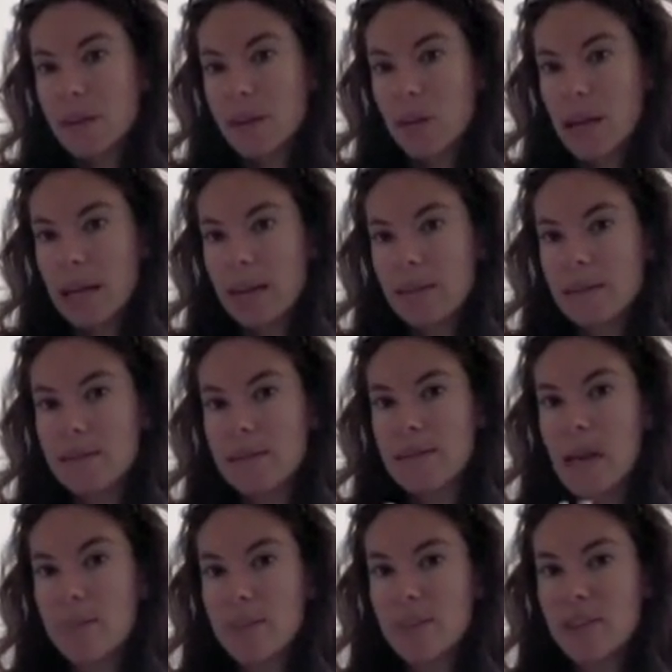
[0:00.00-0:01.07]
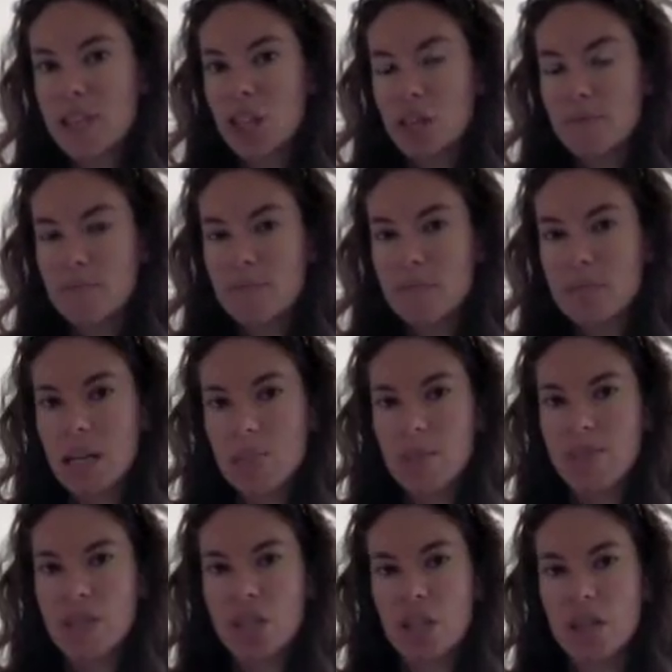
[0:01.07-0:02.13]
Okay? Double vision.
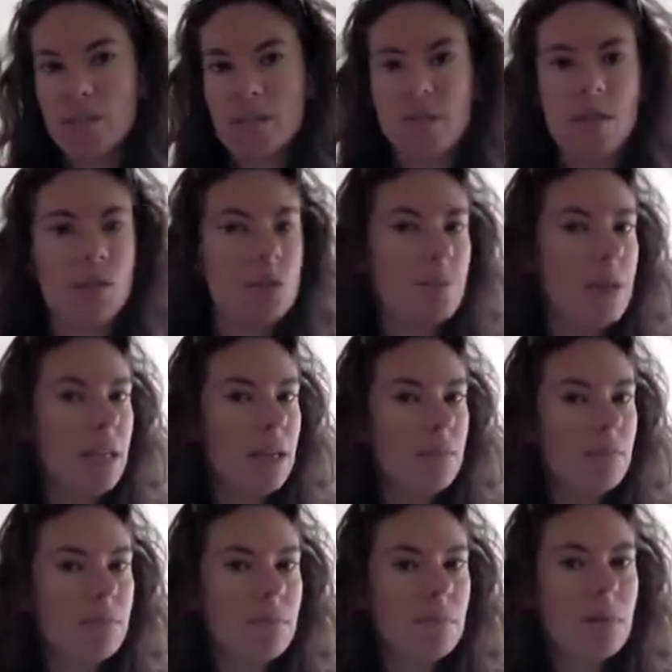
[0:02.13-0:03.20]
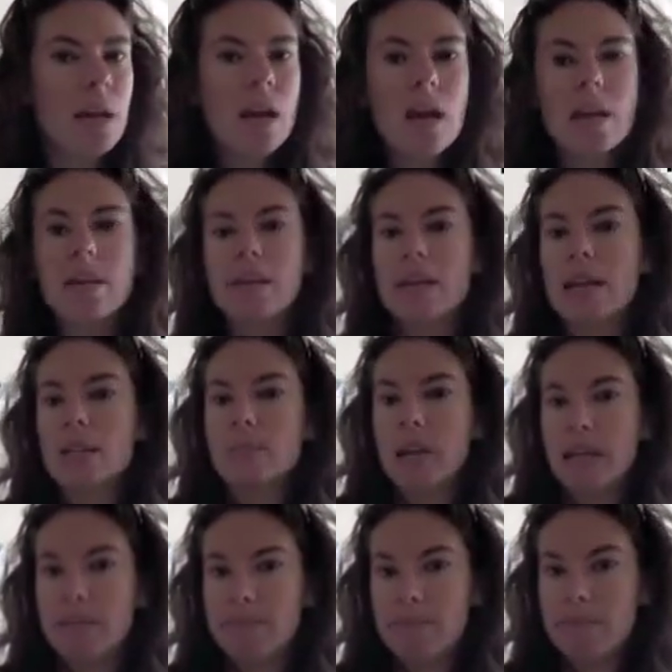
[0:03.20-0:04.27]
Double vision. There's me. There's
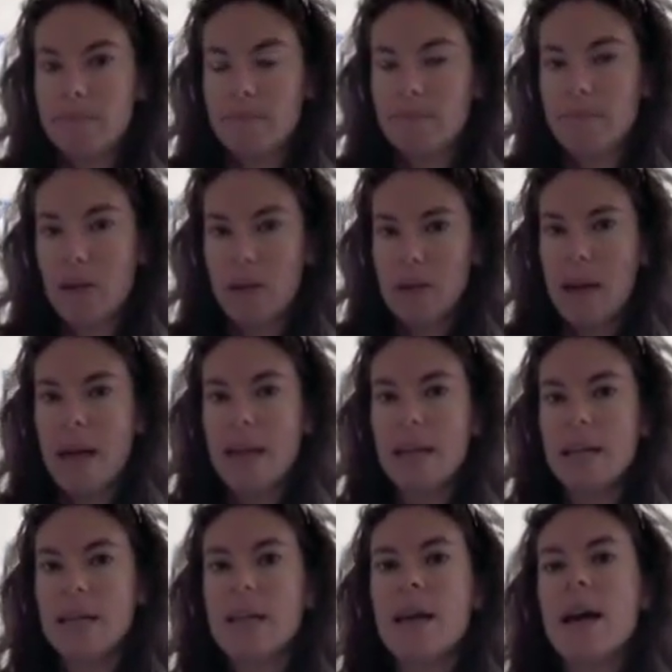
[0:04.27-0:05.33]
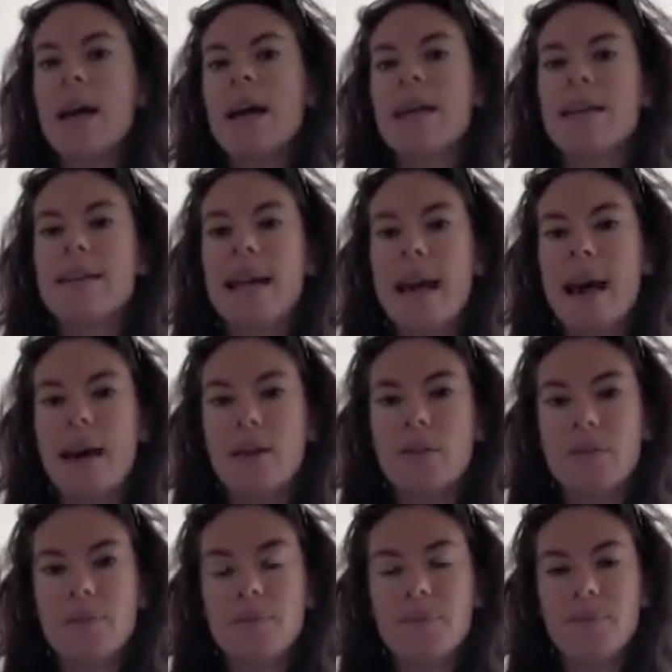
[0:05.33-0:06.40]
me. Okay? Now,
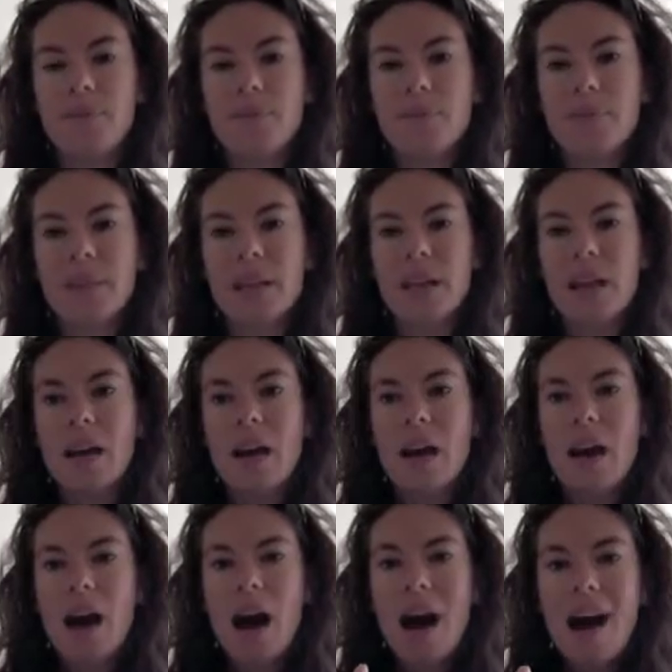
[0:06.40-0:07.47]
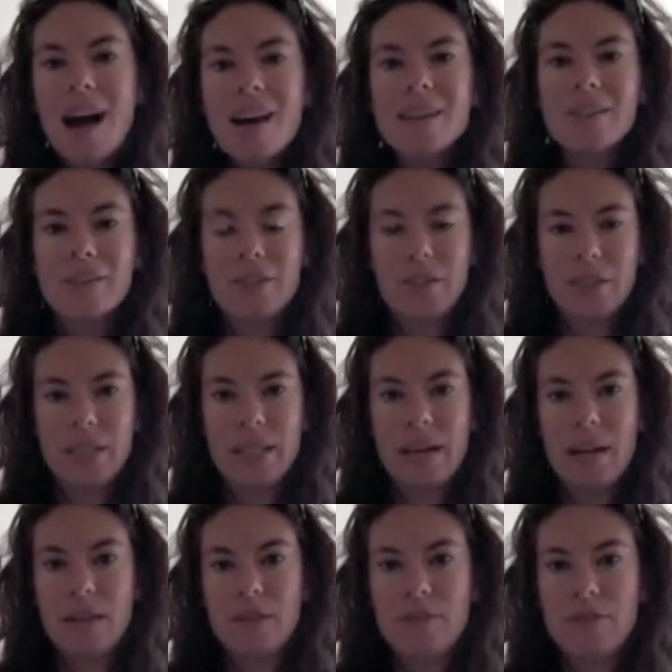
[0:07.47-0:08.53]
honor
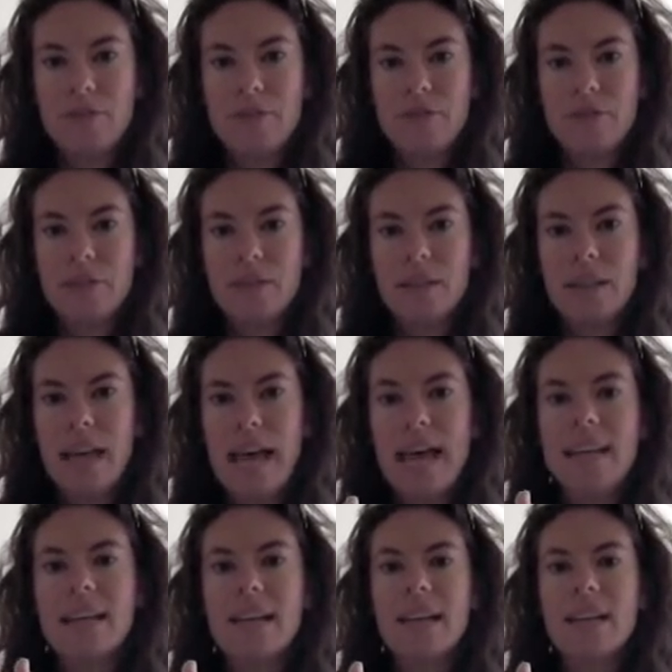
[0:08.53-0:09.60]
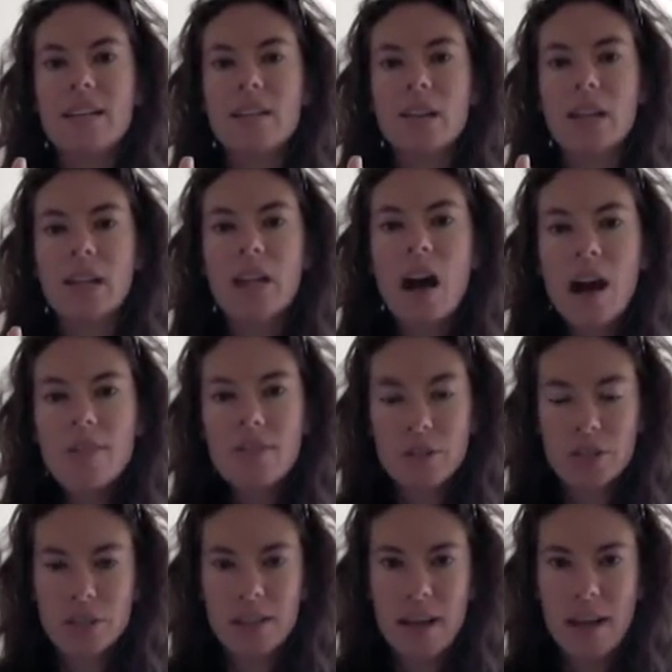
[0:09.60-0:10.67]
yourself and love
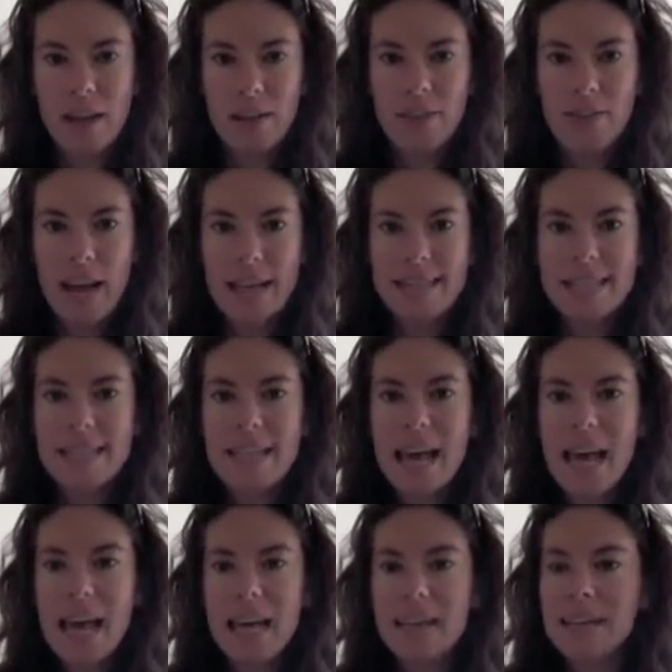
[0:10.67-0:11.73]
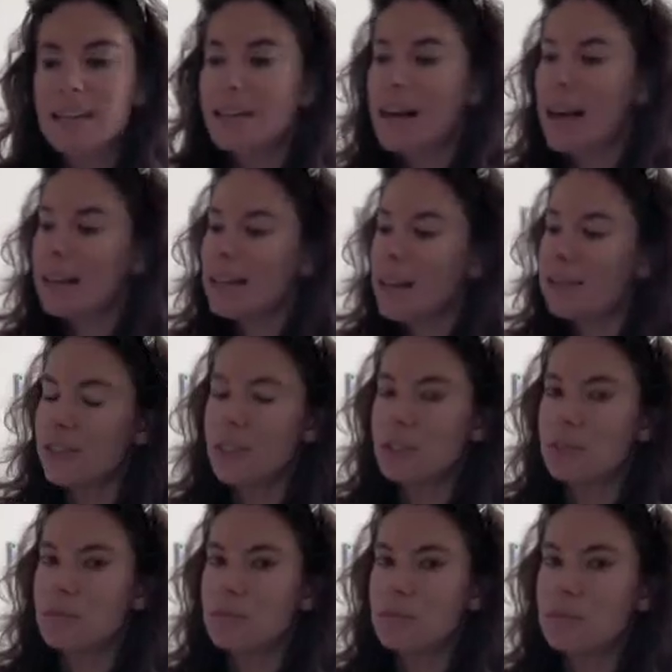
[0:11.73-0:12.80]
yourself and say, I love
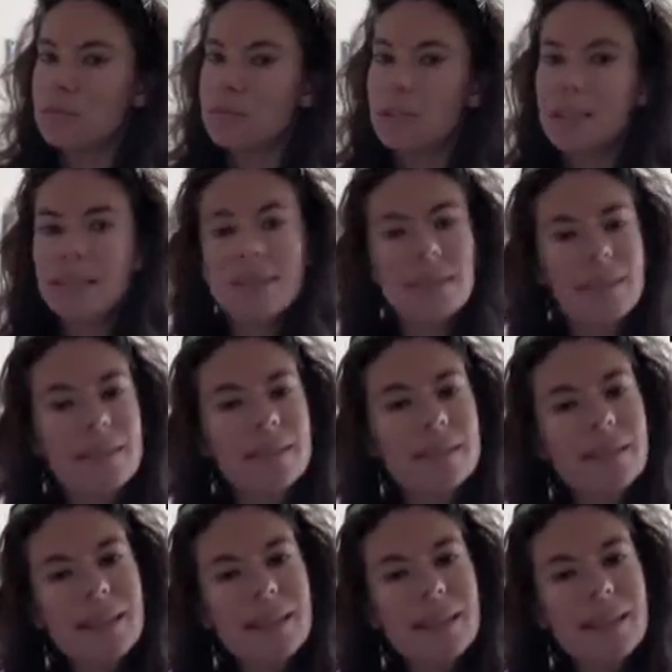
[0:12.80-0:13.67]
you, right here.